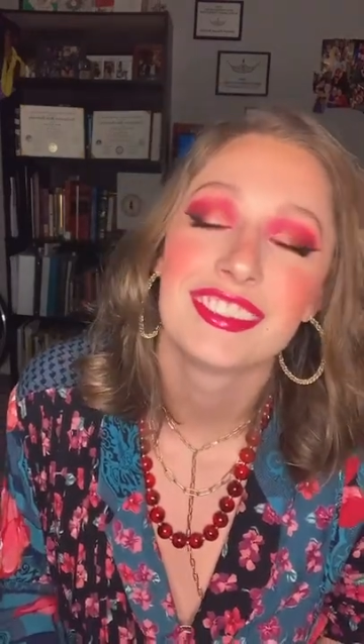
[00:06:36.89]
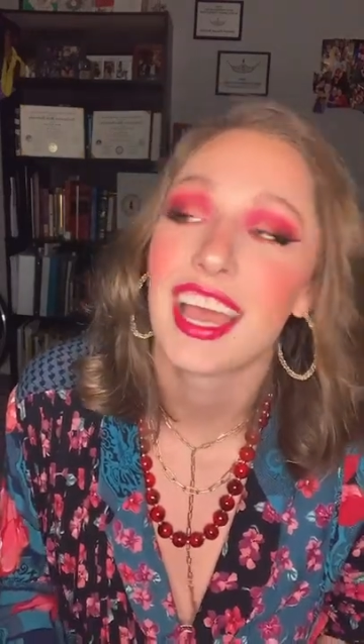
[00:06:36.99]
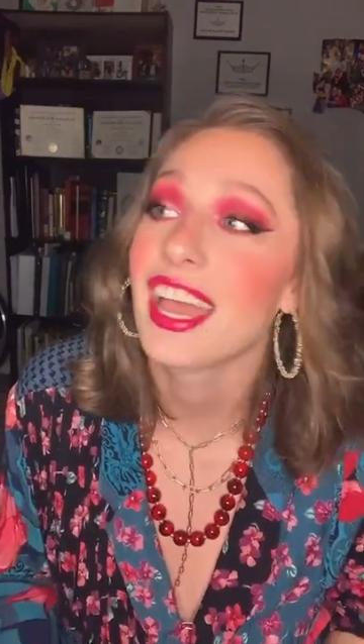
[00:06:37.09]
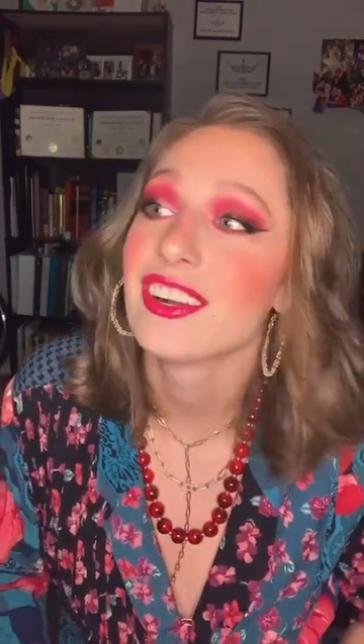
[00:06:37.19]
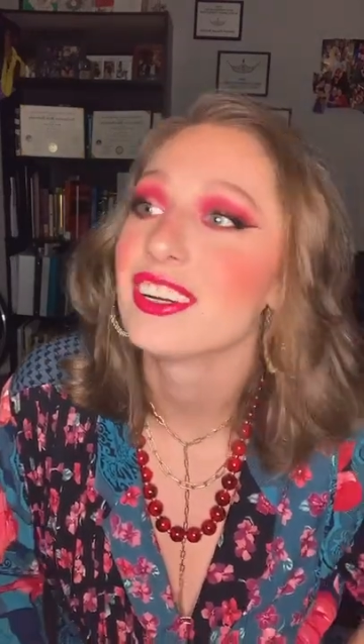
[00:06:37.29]

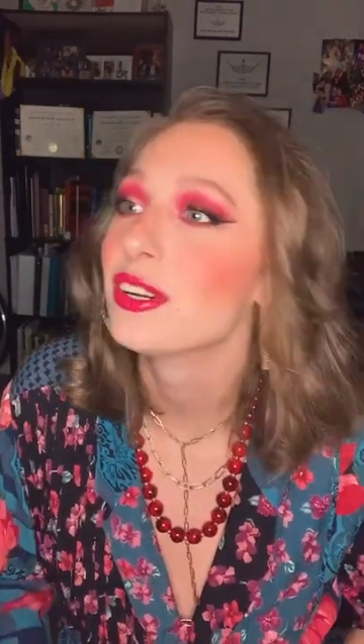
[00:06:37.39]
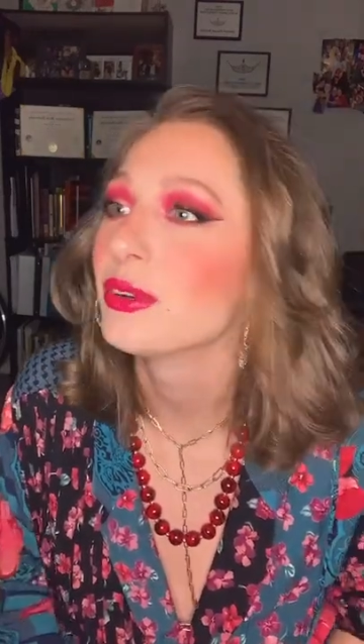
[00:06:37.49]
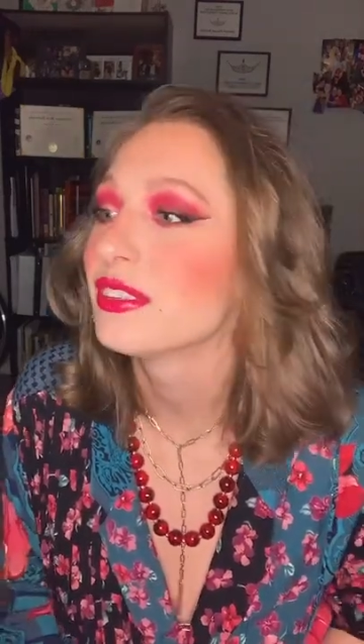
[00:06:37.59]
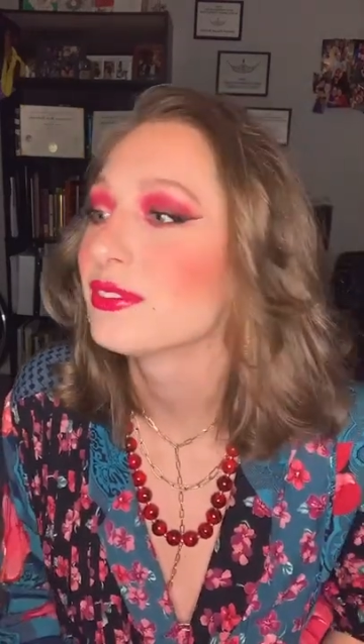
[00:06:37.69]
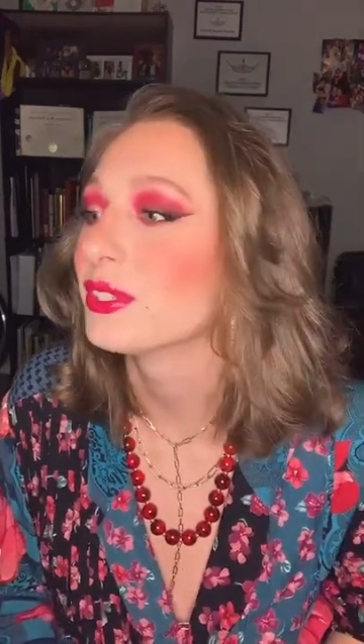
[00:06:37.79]
I don't know
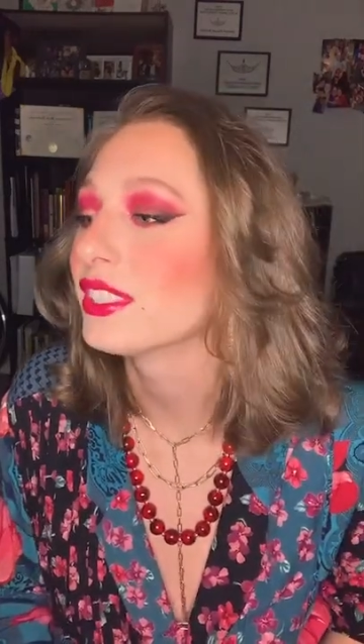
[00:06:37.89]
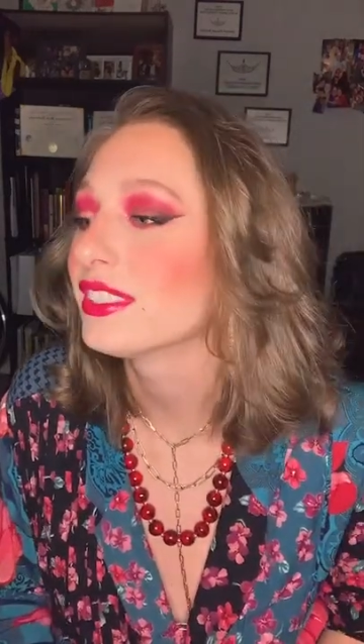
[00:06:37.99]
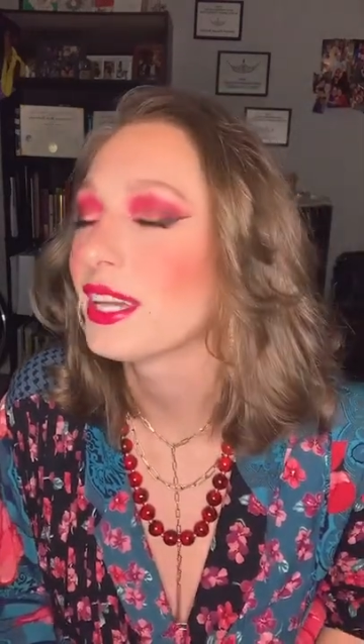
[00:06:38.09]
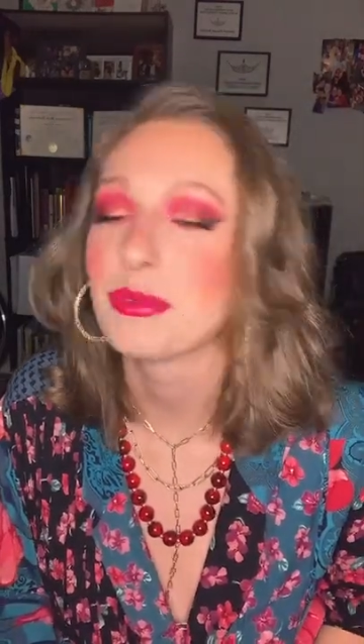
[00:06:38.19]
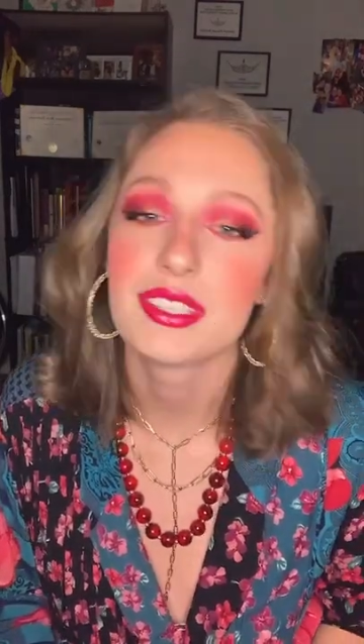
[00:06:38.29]
what for.
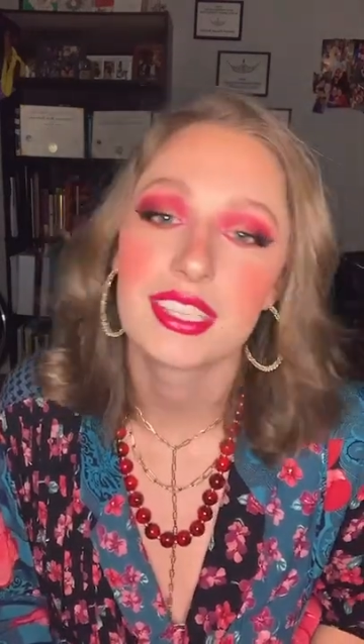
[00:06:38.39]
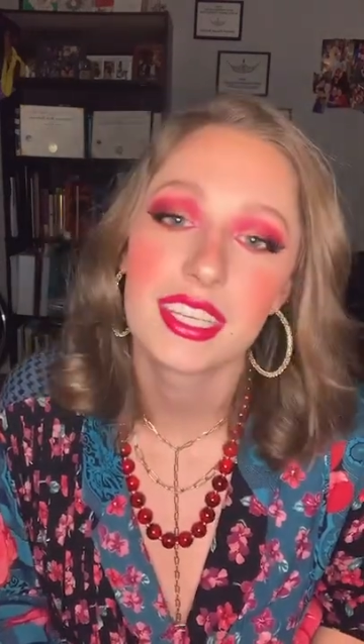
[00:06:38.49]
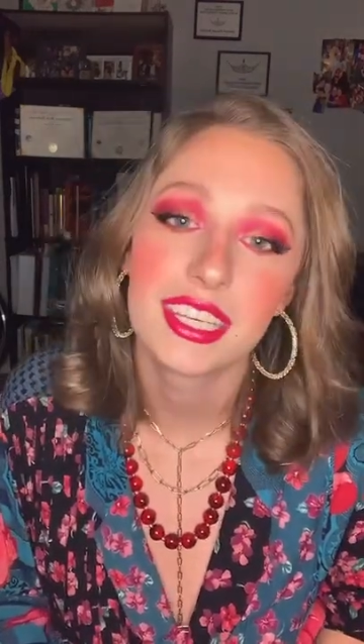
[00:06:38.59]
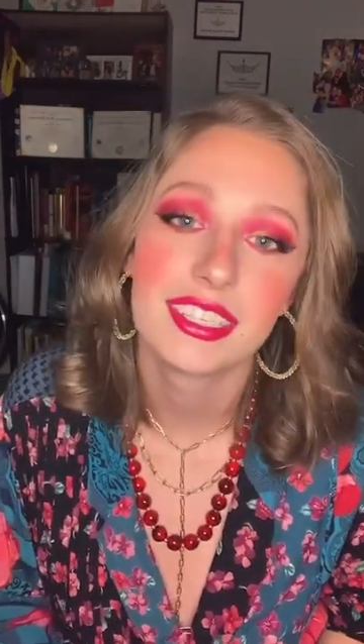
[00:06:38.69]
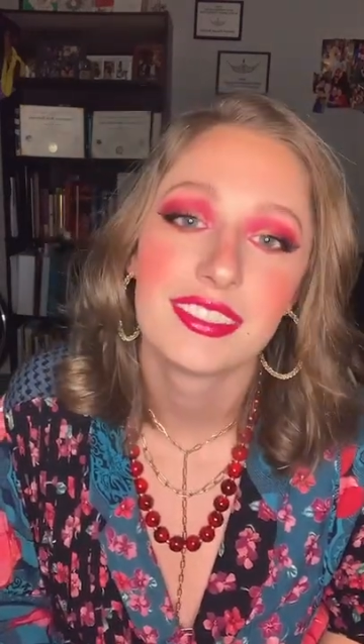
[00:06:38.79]
That was
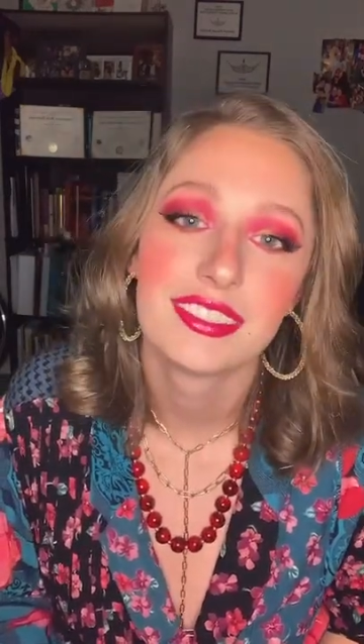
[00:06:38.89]
silly.